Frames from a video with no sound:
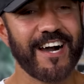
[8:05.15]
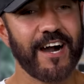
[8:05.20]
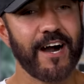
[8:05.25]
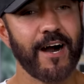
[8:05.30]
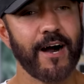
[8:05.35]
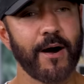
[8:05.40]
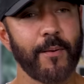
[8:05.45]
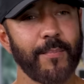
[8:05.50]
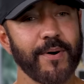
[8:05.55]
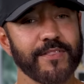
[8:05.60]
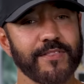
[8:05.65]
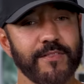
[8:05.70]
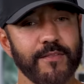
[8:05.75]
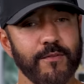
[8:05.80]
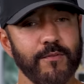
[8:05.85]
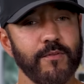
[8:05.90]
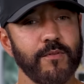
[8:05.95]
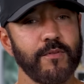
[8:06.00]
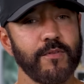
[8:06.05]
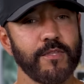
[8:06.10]
Um, but
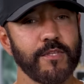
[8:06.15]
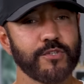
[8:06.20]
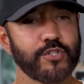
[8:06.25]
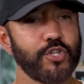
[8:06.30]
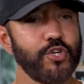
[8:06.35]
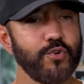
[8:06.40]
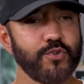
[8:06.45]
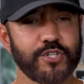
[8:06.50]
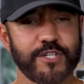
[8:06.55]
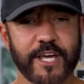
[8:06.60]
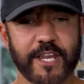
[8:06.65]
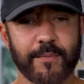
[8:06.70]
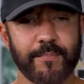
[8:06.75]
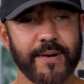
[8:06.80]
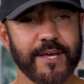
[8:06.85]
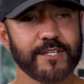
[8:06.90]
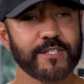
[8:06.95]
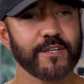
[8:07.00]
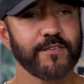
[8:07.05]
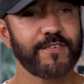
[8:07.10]
this huge
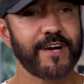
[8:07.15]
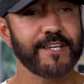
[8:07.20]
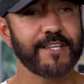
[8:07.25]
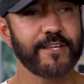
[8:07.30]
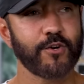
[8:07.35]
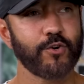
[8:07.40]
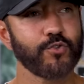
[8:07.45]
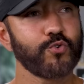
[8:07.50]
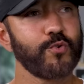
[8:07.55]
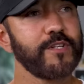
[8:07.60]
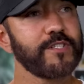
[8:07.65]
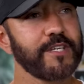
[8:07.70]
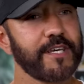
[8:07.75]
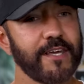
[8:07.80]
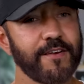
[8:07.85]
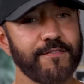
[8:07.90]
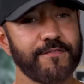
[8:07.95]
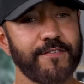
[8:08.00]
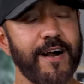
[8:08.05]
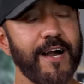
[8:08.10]
database of identical twins,
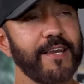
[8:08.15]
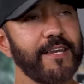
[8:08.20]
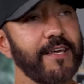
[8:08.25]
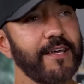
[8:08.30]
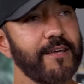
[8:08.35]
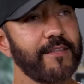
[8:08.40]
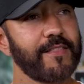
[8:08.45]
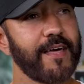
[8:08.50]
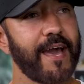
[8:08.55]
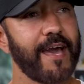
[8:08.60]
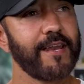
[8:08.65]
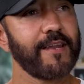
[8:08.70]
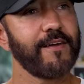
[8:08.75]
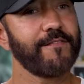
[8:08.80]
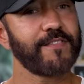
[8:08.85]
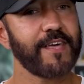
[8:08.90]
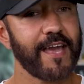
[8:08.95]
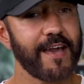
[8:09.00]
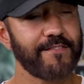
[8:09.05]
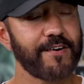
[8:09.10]
again, finding that if
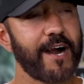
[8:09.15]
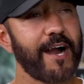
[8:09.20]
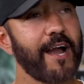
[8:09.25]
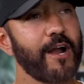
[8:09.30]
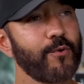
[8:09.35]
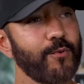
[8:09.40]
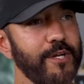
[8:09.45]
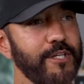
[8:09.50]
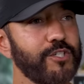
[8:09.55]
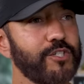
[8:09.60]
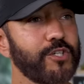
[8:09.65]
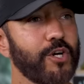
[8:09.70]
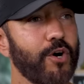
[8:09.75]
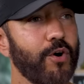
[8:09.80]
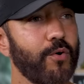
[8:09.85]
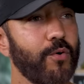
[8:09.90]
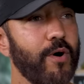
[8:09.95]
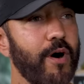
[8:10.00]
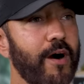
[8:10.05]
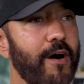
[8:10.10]
they have a higher
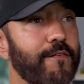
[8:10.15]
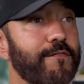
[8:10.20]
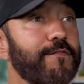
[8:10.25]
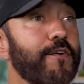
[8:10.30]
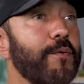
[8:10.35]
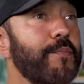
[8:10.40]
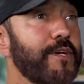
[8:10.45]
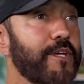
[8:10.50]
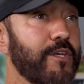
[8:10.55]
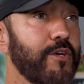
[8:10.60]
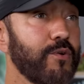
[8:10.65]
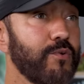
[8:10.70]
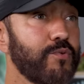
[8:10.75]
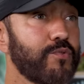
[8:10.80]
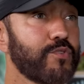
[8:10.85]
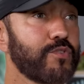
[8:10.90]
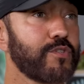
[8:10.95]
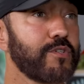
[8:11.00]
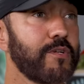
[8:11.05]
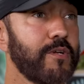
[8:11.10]
ratio of
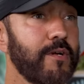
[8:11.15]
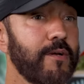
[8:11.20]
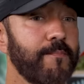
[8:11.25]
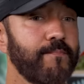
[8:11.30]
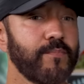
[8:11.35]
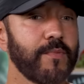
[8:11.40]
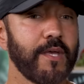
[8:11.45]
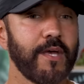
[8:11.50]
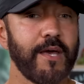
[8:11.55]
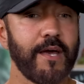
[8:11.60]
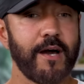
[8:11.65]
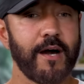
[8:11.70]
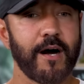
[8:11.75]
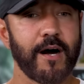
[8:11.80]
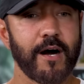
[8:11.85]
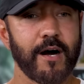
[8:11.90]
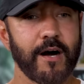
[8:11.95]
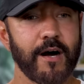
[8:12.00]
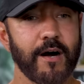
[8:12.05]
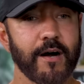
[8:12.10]
firmicutes
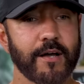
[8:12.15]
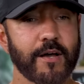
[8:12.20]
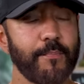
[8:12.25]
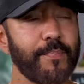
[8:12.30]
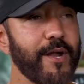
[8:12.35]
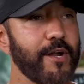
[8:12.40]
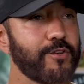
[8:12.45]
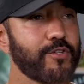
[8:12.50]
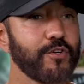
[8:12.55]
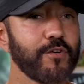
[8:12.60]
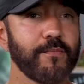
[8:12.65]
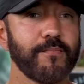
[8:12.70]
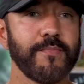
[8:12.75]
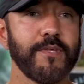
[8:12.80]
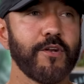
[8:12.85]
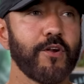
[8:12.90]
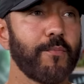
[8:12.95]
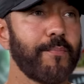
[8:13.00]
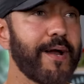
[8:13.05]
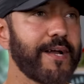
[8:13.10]
uh, compared to
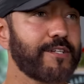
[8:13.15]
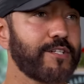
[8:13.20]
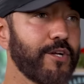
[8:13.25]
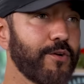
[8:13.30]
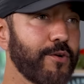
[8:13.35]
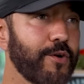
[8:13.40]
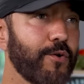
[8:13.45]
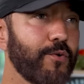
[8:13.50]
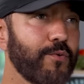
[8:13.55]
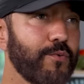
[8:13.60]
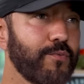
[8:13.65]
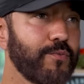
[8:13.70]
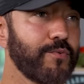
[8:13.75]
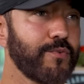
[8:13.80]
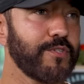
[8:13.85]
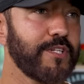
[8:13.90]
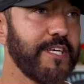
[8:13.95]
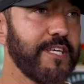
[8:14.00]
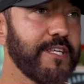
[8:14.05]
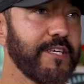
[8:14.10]
you know bacterial
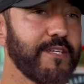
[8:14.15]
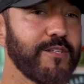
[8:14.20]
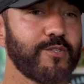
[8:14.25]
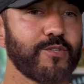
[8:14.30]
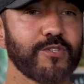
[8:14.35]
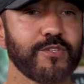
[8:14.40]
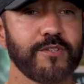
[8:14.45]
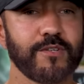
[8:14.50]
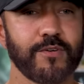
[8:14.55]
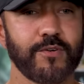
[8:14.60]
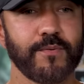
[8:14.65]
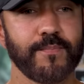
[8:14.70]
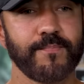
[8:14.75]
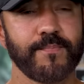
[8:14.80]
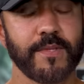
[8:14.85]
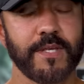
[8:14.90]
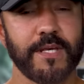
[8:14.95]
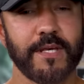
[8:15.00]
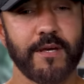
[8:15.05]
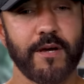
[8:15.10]
deities
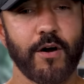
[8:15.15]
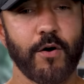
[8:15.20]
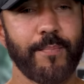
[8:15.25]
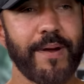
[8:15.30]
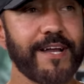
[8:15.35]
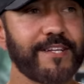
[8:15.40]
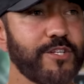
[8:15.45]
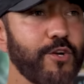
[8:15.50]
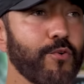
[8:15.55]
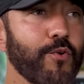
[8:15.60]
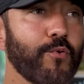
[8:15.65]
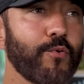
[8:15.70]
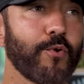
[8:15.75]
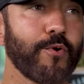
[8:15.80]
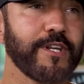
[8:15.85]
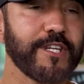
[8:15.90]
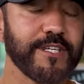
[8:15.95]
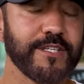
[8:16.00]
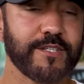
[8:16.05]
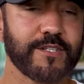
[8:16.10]
or
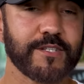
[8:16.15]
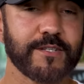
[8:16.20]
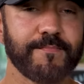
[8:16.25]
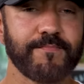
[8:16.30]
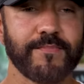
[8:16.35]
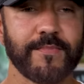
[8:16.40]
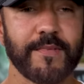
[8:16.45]
bacterioroides,